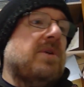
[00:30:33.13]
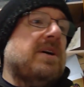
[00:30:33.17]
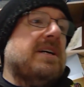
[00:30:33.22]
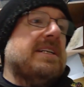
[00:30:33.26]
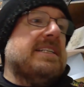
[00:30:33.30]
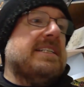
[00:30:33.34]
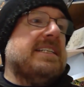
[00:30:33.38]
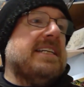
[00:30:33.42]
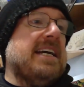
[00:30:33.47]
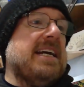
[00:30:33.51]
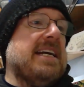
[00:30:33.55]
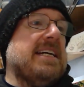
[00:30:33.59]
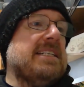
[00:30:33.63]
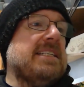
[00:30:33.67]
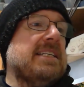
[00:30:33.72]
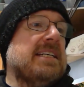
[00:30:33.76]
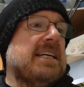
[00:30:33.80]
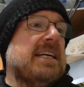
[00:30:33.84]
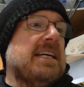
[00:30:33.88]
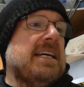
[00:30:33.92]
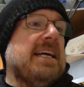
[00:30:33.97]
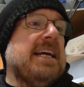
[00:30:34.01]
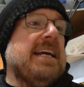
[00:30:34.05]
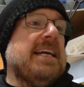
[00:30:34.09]
undead.
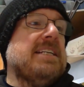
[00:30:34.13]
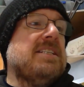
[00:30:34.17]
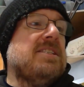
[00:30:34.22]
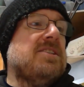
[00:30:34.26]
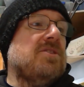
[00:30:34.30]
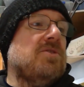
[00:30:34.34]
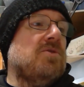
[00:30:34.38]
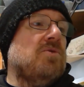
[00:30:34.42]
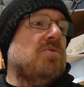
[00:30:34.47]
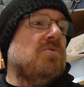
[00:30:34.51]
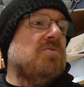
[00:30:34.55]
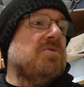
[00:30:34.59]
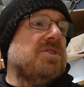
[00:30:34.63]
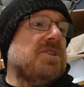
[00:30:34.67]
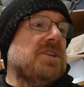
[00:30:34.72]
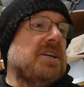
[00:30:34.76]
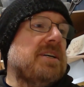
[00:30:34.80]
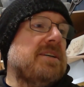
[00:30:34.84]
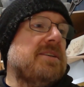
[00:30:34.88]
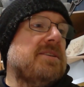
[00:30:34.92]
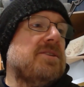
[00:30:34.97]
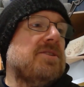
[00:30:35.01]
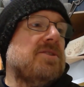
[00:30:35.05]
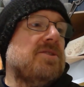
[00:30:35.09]
It's all
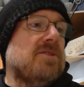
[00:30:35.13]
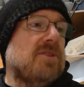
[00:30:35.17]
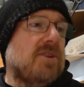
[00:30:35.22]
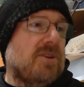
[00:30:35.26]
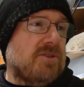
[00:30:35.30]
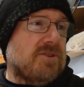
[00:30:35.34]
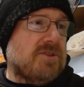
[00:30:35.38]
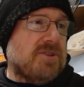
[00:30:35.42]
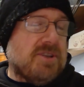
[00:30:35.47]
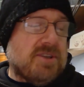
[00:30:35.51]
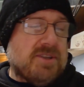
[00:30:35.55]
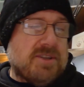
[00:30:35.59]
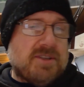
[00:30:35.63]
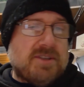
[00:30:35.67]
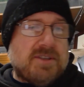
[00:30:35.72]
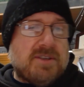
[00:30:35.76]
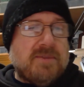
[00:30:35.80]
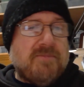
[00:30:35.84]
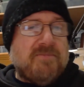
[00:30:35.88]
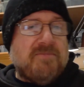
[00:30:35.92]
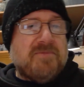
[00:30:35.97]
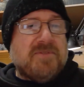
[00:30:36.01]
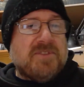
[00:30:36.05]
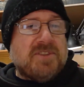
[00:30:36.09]
just nonsense.
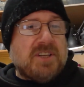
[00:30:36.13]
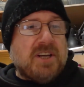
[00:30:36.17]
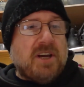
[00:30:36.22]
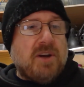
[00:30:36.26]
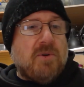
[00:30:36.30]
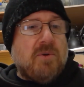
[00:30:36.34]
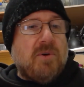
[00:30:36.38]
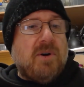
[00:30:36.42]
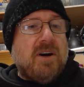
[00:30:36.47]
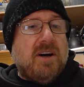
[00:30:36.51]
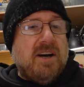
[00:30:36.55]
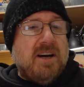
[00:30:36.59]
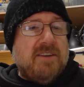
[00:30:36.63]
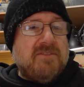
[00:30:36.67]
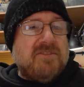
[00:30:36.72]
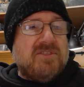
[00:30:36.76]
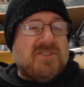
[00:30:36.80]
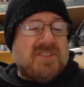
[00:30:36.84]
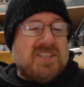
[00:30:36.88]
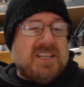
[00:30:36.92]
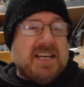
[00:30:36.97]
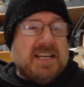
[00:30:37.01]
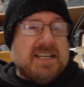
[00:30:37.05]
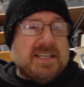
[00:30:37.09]
So, I've
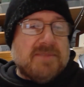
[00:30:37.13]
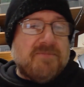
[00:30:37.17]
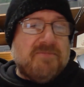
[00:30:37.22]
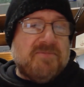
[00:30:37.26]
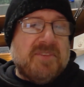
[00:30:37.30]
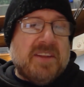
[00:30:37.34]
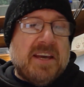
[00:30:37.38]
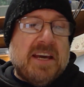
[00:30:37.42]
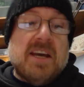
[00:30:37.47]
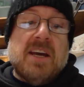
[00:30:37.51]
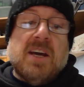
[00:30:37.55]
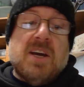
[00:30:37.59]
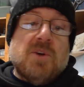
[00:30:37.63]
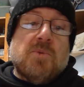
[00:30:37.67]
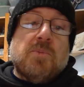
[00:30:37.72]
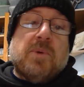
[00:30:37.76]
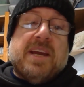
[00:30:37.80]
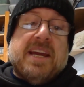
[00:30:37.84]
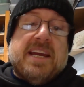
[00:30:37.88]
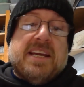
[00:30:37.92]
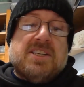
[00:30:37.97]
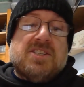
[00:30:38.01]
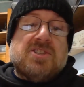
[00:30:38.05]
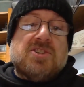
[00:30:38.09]
said, we
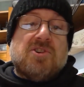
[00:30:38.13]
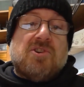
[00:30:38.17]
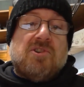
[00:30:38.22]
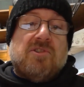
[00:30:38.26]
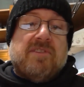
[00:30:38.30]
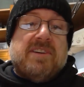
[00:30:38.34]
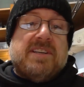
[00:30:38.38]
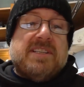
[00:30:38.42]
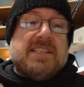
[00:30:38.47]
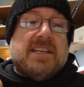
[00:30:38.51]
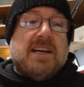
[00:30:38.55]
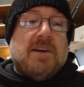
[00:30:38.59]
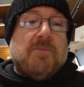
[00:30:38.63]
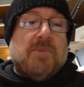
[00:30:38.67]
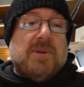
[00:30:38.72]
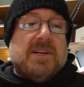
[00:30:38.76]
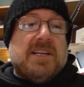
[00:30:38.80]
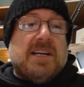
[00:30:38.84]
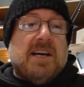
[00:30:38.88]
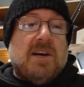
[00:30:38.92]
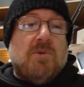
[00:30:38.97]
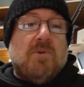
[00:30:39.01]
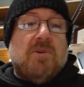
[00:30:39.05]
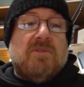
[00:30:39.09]
hear stories and we
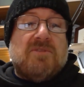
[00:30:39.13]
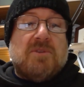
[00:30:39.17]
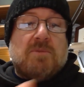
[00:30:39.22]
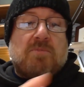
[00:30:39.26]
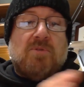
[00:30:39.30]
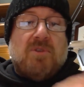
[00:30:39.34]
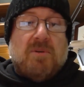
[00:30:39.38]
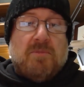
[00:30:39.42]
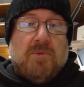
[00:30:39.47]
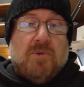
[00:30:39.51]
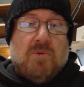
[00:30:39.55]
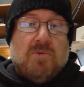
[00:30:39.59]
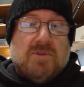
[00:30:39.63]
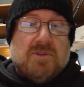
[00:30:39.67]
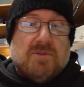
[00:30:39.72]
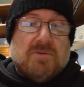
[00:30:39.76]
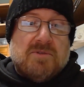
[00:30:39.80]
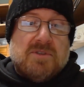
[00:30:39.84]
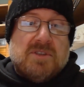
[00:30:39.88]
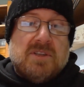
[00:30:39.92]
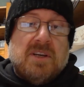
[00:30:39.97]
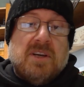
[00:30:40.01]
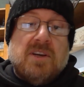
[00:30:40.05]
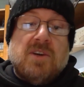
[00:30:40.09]
know of the
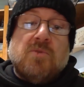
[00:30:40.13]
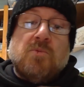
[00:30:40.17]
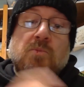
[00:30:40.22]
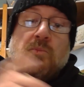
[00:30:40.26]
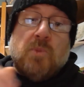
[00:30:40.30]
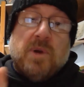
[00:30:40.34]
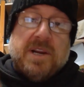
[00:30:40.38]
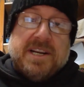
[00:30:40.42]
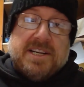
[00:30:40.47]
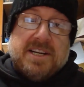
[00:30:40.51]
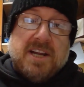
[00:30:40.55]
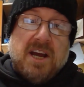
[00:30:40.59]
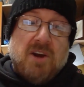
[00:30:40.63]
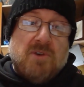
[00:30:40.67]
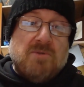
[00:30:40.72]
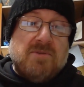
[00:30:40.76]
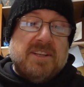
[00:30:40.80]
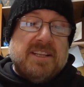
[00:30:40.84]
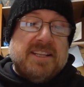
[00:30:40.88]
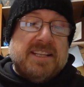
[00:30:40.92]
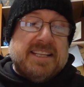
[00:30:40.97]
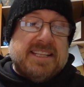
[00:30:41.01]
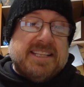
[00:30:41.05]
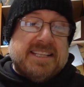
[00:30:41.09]
primordials. We know
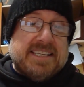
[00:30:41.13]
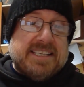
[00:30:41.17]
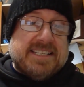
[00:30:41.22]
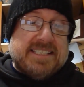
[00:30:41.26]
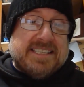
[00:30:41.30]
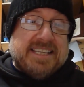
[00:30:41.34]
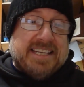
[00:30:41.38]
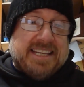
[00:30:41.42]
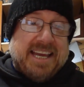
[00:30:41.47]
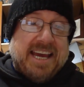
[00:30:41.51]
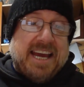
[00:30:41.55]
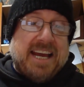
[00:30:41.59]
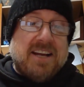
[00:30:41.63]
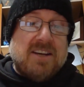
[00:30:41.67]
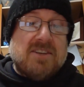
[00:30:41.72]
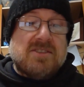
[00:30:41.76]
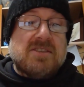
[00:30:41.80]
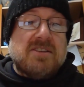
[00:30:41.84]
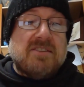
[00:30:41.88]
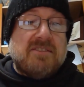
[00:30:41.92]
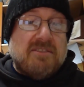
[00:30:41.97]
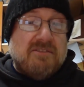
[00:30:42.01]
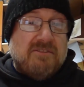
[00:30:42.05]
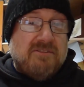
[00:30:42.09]
that there's the chaos
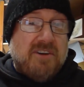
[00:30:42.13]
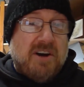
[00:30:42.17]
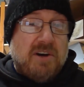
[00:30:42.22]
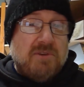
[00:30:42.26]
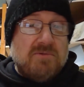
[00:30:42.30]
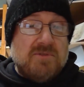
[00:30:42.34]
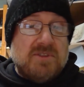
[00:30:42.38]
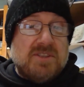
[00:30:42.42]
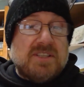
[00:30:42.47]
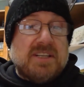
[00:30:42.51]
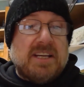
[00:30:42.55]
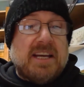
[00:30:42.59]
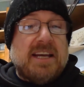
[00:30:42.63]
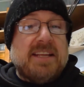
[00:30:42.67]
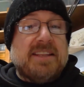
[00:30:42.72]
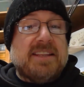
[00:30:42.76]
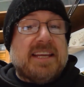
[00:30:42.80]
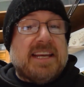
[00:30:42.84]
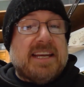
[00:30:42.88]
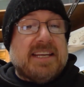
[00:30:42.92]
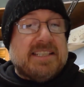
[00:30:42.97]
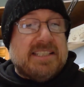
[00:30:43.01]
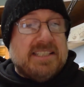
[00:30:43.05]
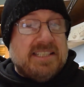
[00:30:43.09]
of the vaults and
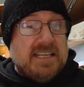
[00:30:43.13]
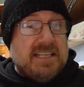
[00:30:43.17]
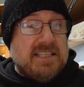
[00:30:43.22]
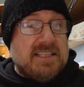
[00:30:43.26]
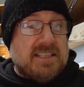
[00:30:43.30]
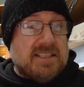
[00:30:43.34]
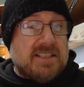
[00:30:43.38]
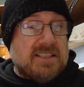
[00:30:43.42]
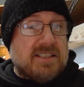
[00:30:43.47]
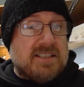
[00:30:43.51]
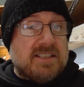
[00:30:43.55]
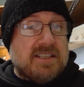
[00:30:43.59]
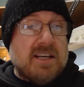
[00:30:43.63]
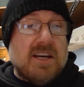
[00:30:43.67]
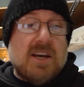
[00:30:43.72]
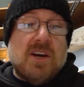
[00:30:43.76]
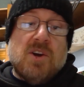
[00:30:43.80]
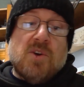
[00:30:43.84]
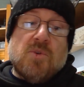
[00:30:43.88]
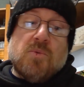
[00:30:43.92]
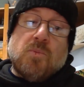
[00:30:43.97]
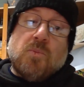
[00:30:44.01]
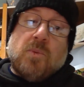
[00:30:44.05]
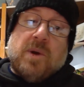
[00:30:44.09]
the ascendants.
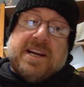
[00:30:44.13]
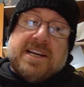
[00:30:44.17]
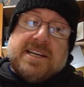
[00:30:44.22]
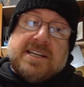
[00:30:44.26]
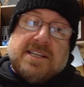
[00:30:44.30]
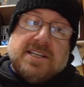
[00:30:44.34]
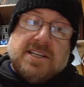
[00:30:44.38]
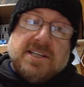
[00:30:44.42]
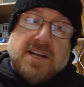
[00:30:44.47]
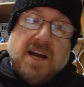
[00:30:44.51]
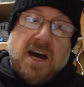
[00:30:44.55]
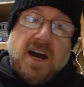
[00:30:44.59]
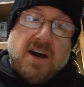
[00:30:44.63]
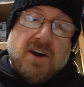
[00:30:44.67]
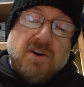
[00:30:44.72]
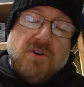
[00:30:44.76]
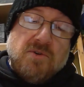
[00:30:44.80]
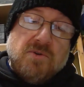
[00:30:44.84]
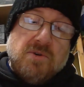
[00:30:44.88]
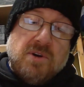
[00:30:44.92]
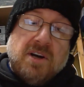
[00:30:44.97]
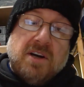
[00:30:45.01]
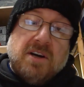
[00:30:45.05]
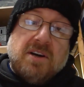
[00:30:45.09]
We
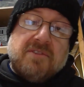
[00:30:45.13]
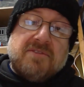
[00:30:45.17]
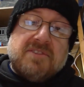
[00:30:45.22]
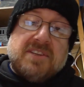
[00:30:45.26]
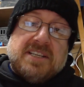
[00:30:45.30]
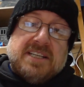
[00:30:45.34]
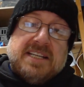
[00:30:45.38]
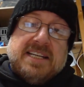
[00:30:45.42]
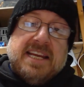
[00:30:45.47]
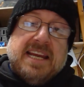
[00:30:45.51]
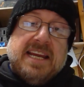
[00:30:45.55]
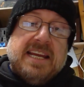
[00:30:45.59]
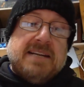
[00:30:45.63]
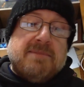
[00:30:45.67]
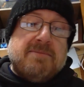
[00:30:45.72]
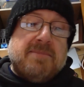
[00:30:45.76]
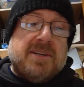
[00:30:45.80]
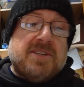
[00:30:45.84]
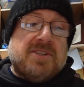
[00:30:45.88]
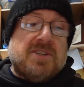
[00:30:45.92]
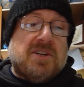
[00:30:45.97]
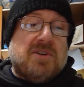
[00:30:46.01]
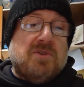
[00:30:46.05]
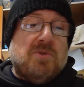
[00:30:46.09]
know of the near
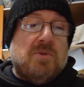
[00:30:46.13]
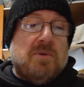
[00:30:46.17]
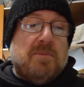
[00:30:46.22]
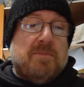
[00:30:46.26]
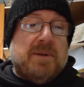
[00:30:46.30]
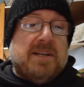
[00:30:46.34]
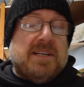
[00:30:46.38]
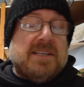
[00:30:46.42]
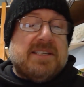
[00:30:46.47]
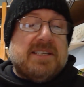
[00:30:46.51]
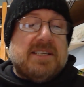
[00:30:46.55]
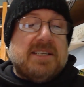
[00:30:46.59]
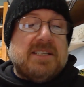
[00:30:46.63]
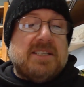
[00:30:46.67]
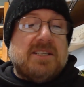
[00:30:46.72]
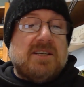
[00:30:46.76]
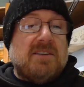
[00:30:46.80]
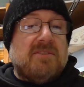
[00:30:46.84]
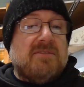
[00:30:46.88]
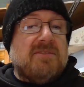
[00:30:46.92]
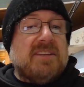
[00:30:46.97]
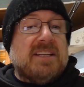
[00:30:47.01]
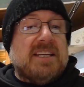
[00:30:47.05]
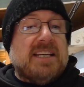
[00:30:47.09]
magical abilities
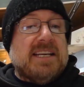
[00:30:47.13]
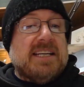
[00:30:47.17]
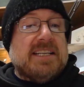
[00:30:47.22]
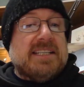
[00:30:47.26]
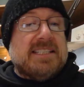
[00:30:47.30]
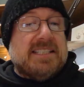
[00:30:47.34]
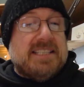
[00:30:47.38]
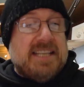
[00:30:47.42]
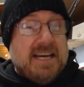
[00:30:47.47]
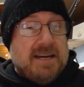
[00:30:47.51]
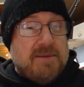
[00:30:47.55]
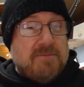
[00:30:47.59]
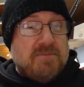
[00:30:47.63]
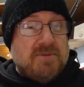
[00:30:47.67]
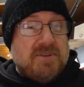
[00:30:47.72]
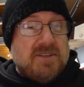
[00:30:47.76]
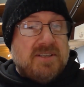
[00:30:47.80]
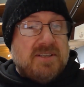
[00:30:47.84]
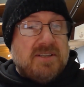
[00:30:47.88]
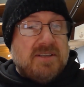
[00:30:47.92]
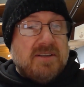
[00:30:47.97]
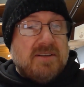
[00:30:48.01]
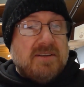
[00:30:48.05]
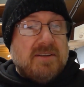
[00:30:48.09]
of the adepts